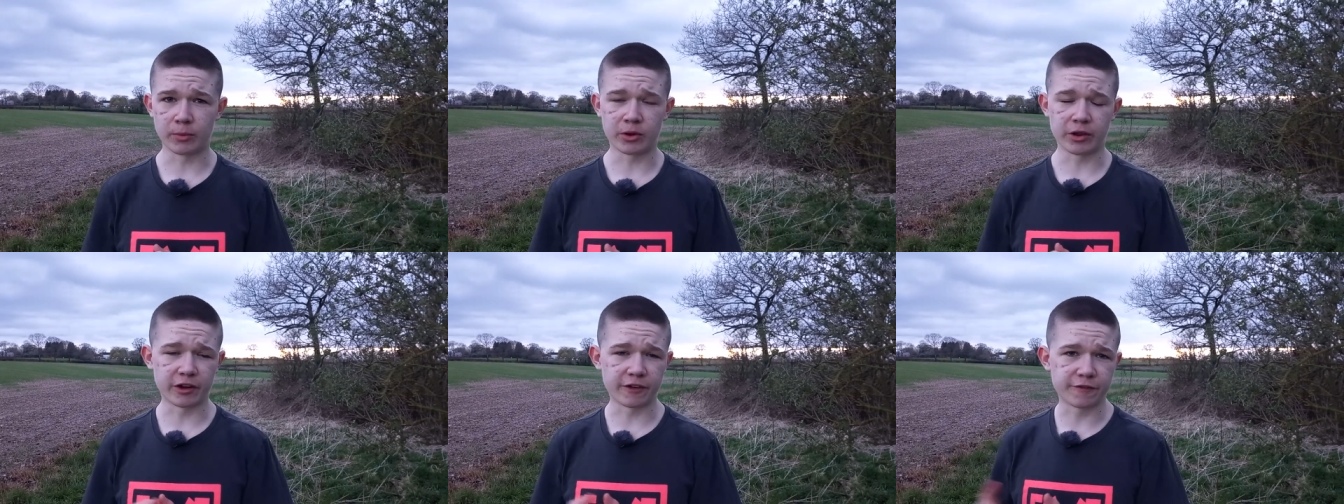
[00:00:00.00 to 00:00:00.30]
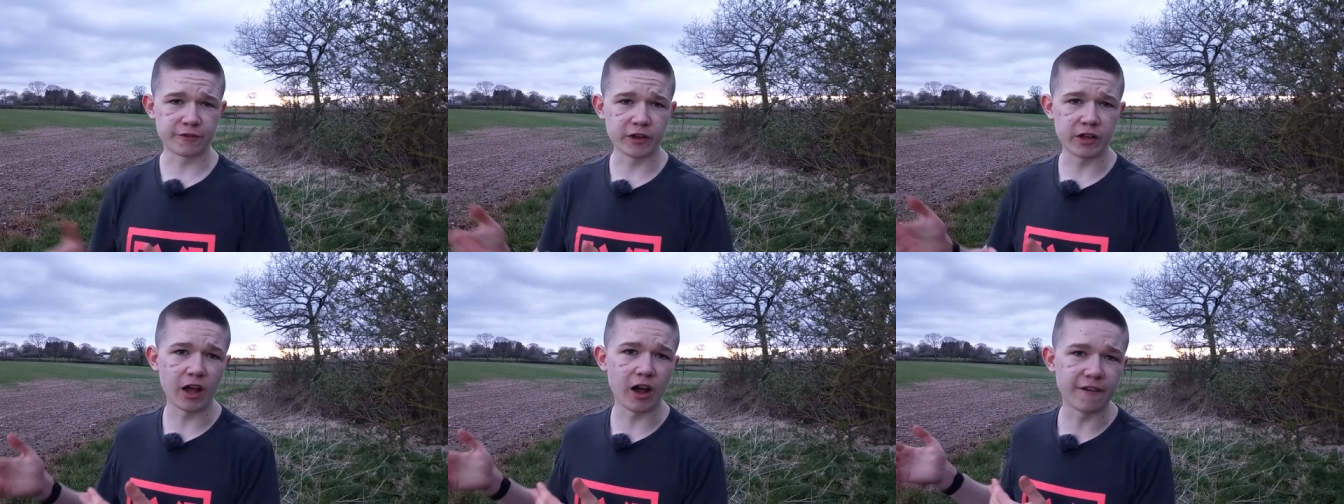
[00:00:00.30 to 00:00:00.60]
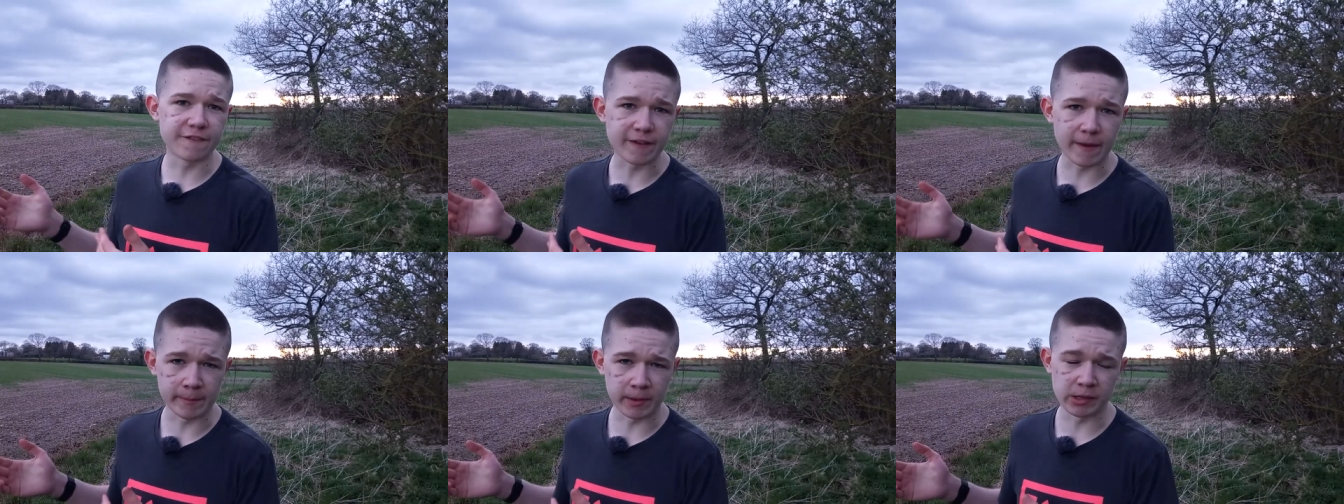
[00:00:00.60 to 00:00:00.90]
we're gonna free
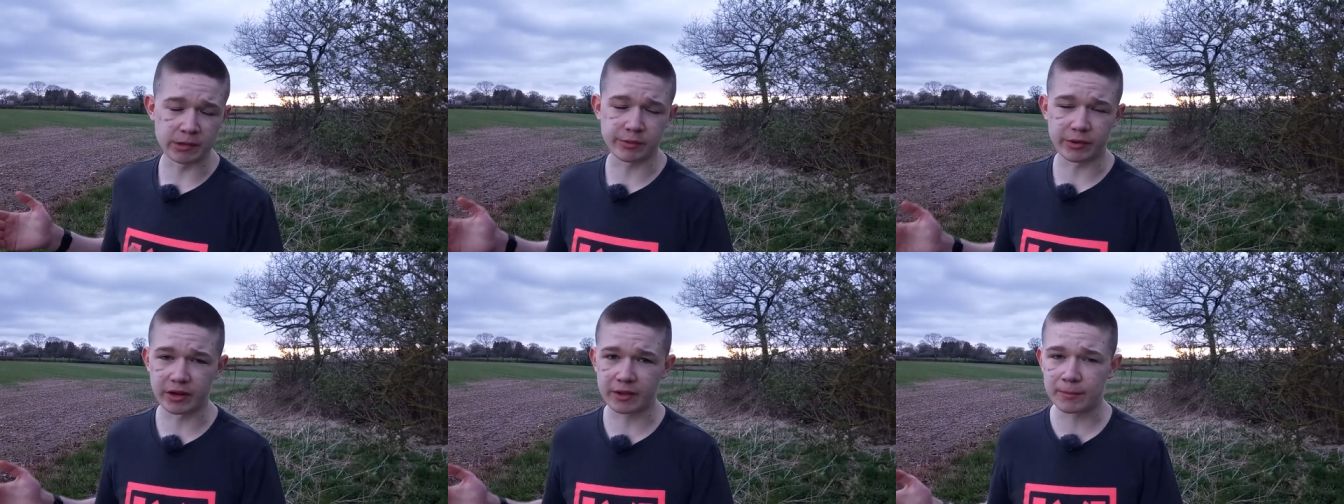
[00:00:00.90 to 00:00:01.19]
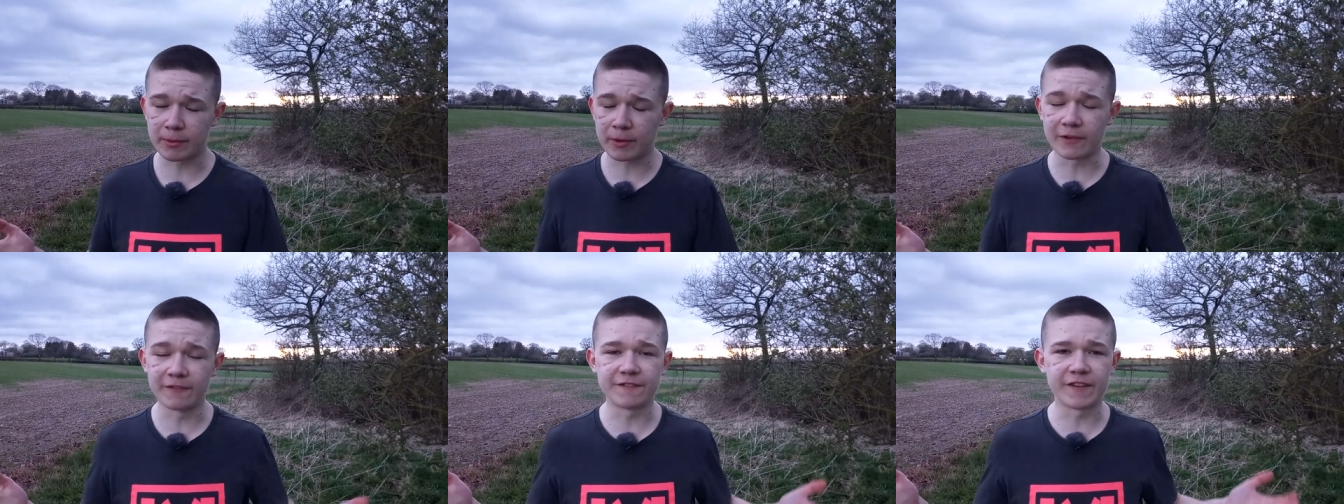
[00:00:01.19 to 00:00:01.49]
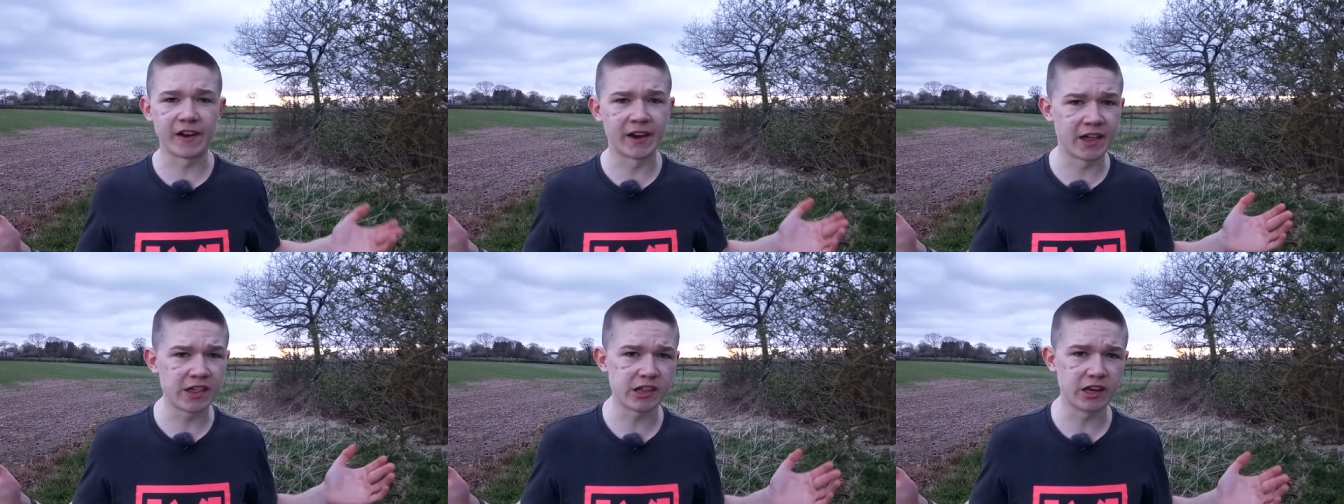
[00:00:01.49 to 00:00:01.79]
our families, we're gonna become
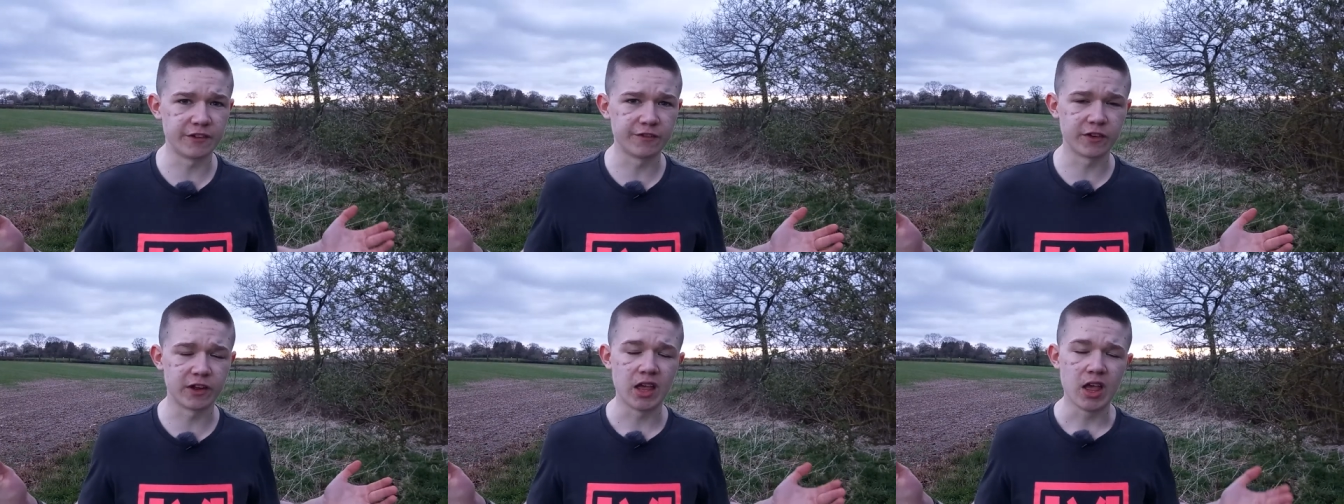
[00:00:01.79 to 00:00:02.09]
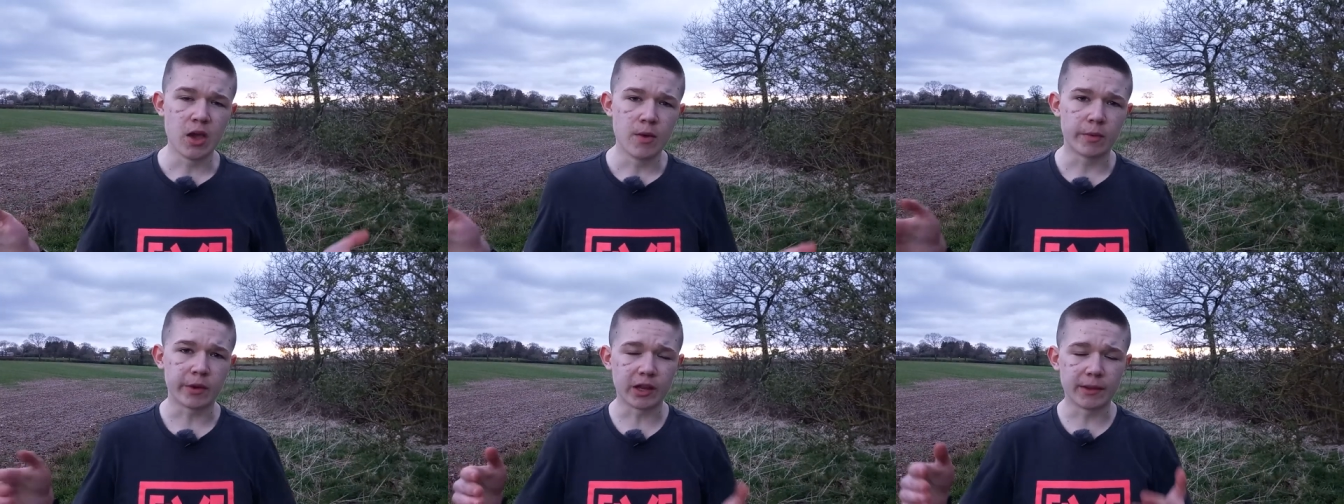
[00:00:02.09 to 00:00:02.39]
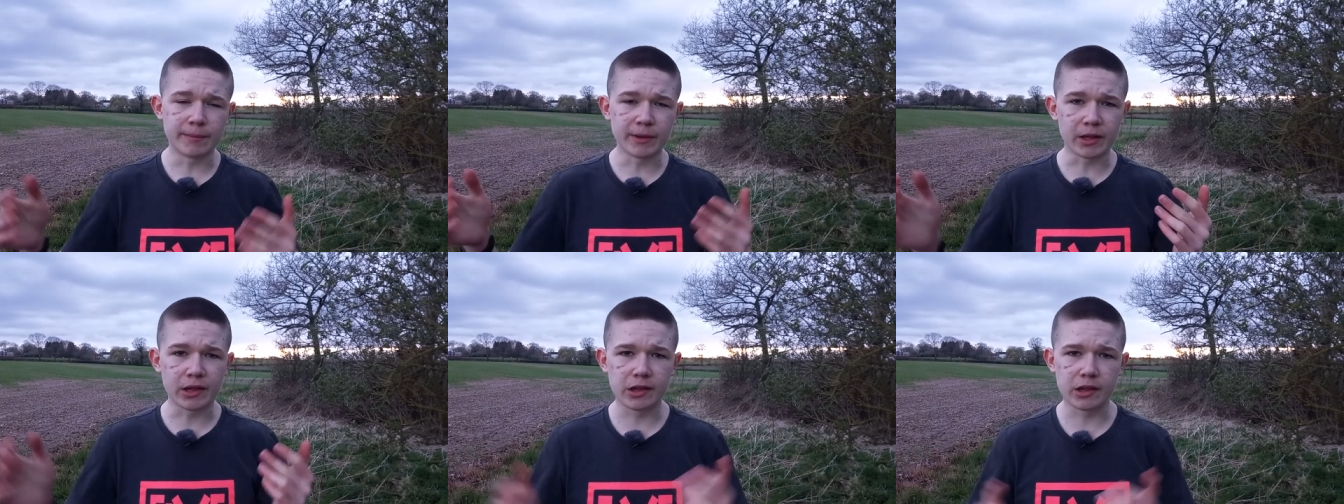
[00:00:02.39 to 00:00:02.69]
financially free, we're
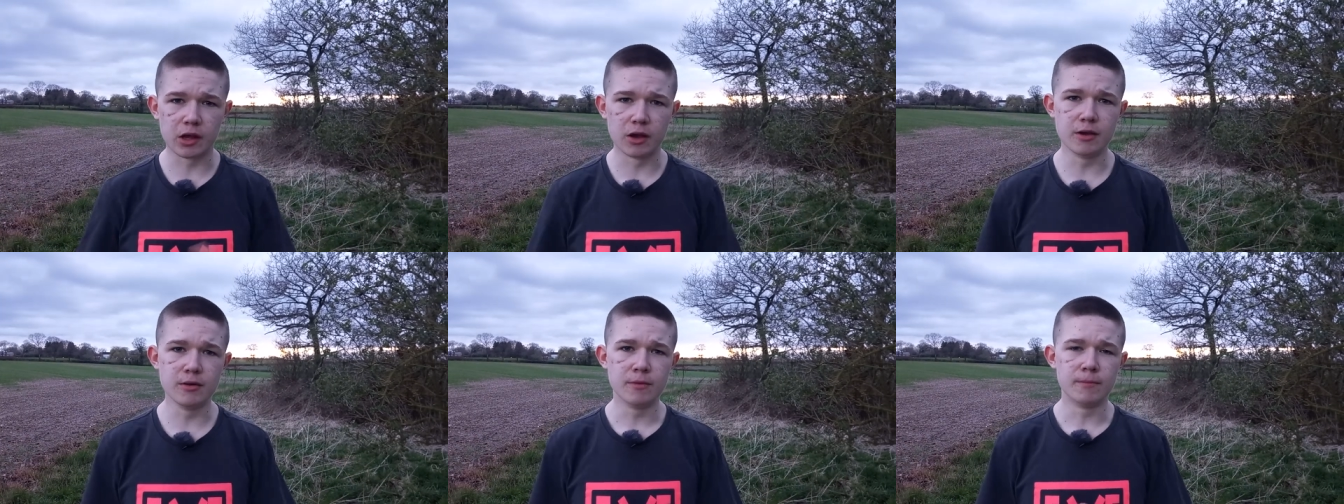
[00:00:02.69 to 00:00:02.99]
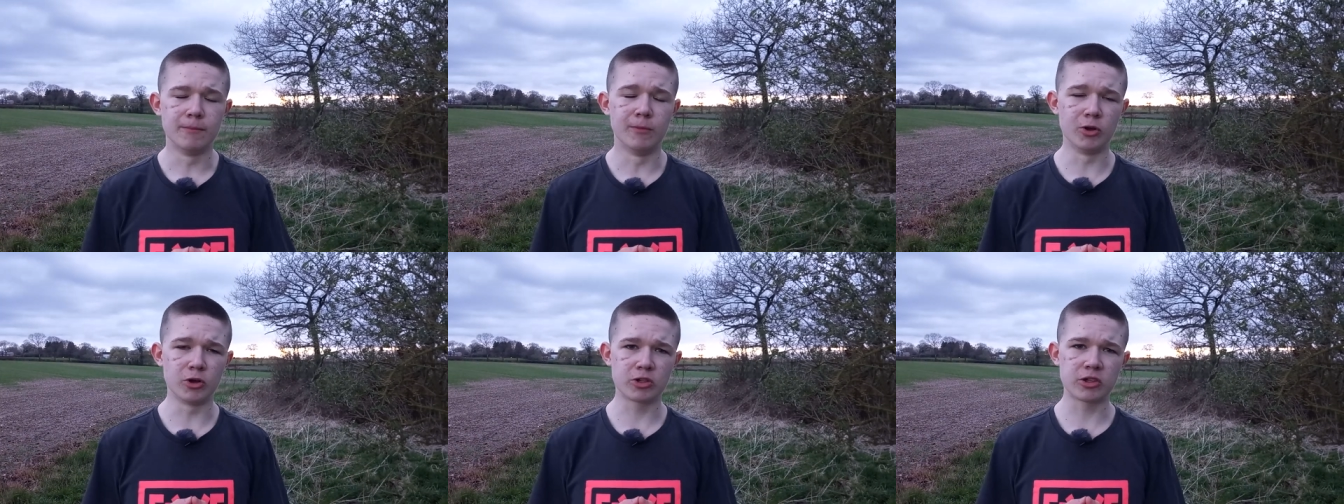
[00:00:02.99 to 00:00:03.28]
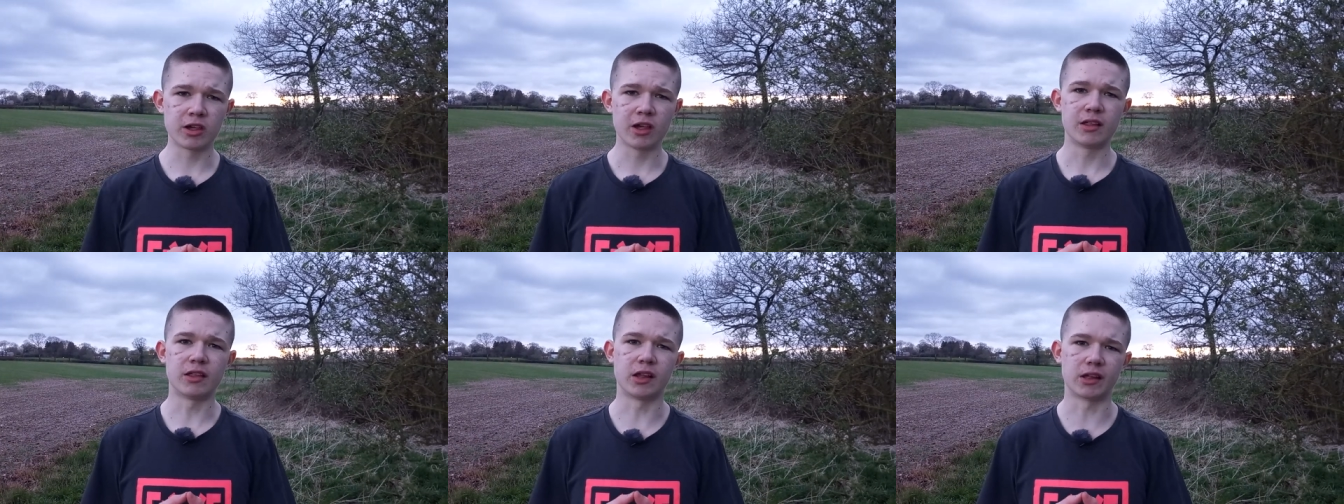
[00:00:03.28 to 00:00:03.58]
gonna build so
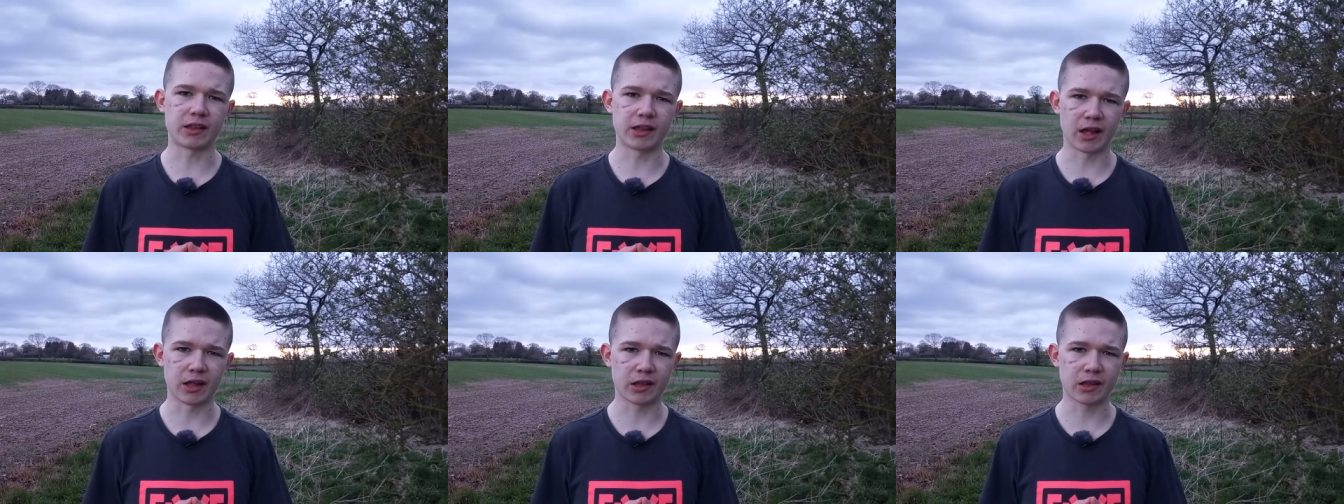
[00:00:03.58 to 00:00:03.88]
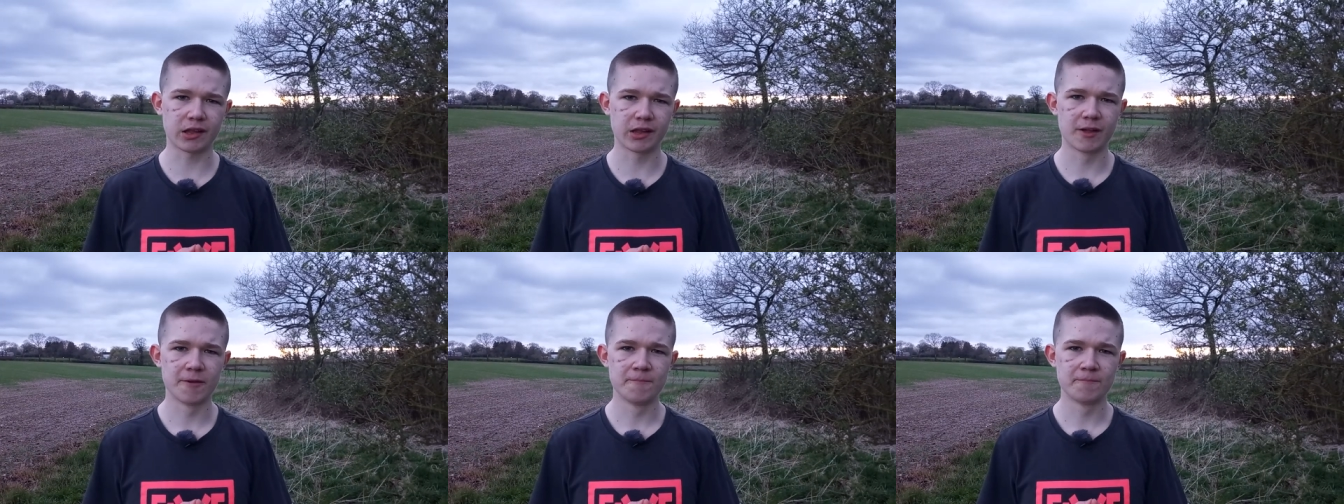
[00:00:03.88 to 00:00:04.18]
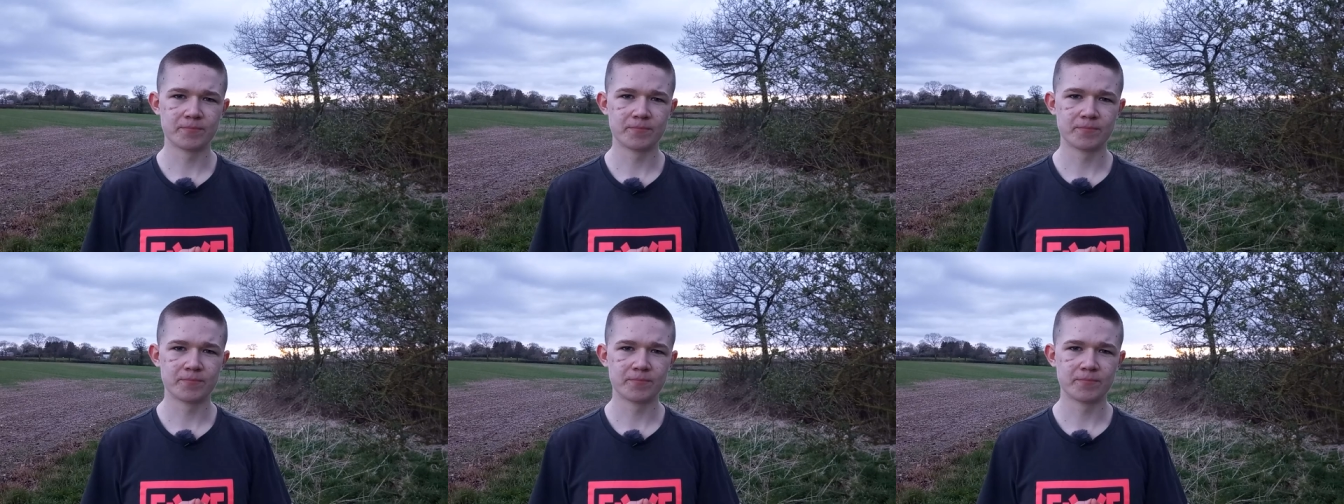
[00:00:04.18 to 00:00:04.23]
much success.